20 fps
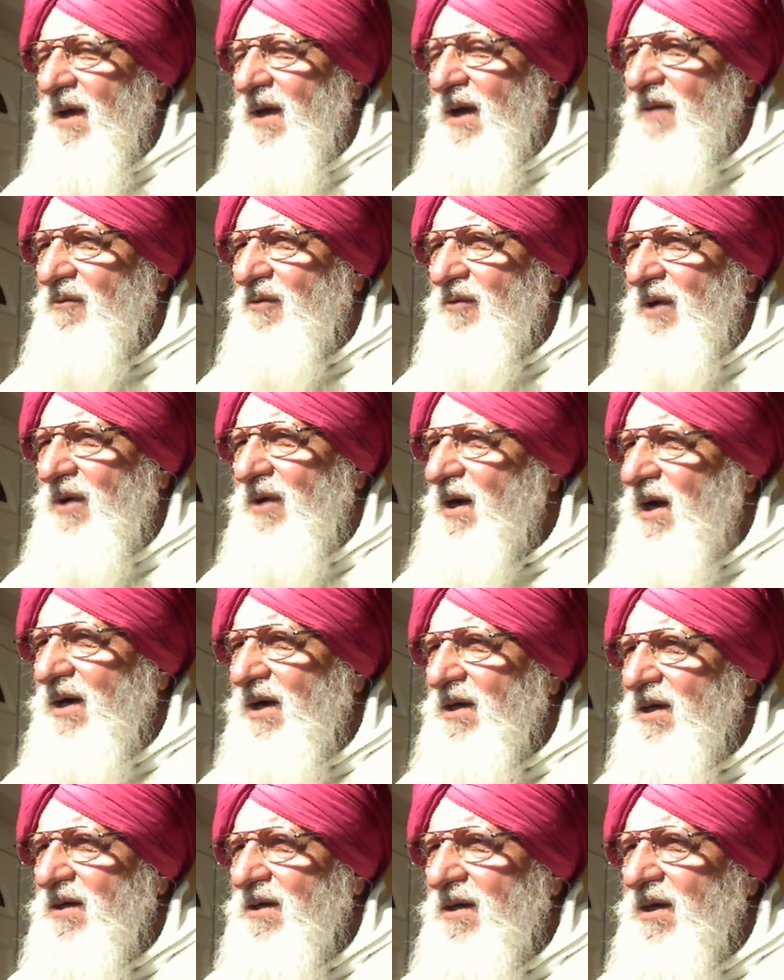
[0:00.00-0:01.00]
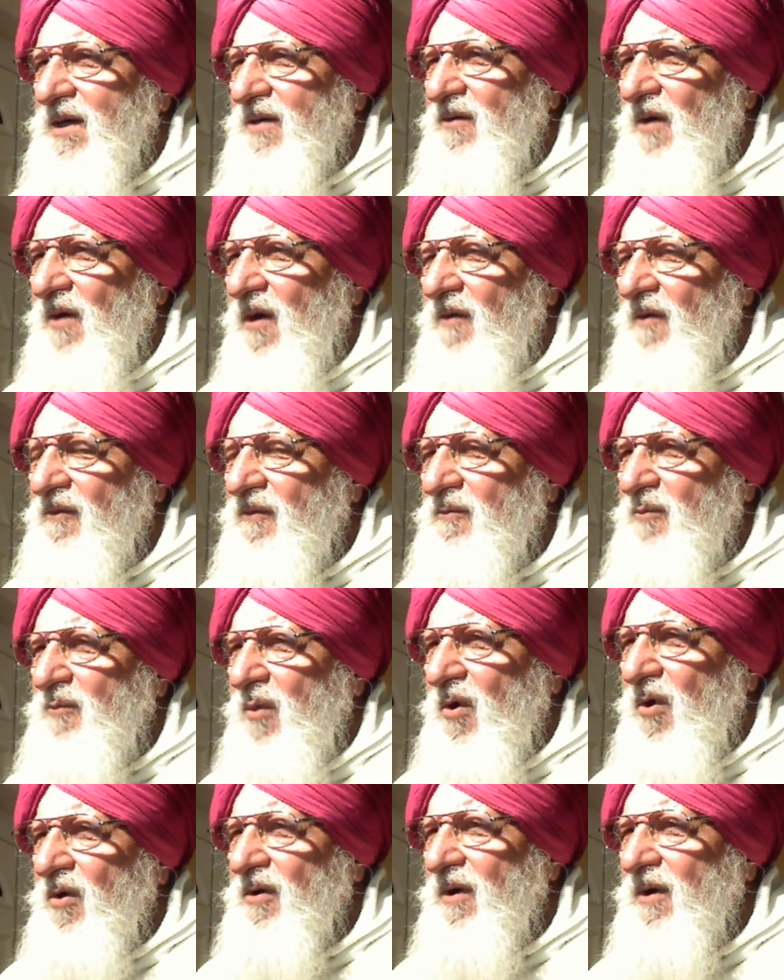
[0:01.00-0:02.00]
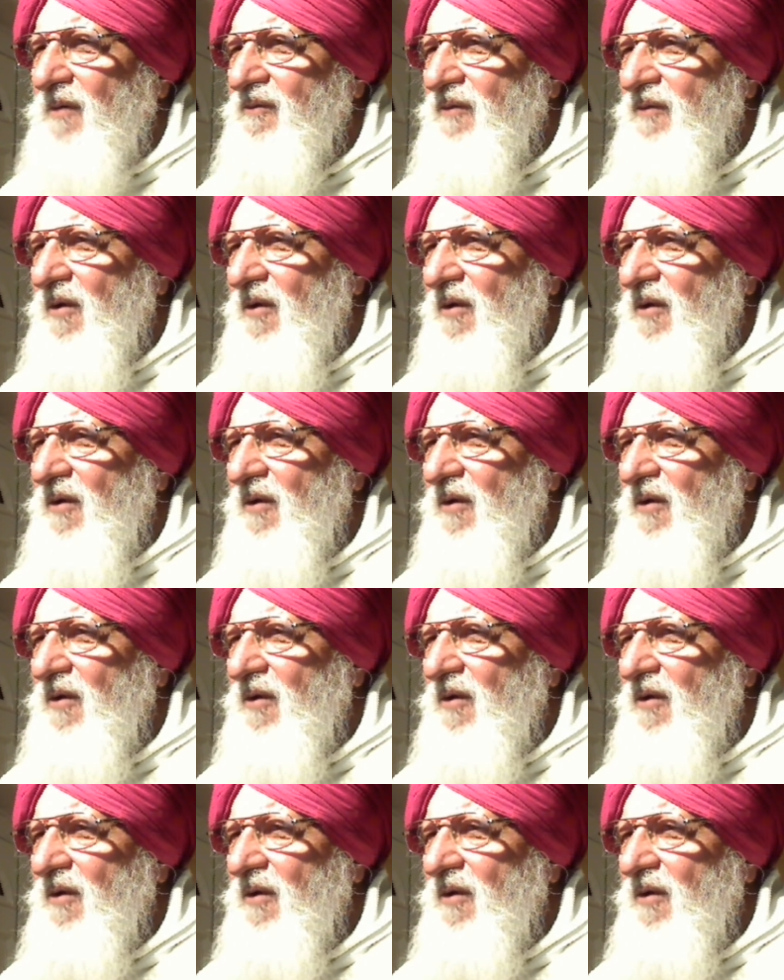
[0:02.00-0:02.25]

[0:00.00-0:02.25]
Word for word: And we are not of born of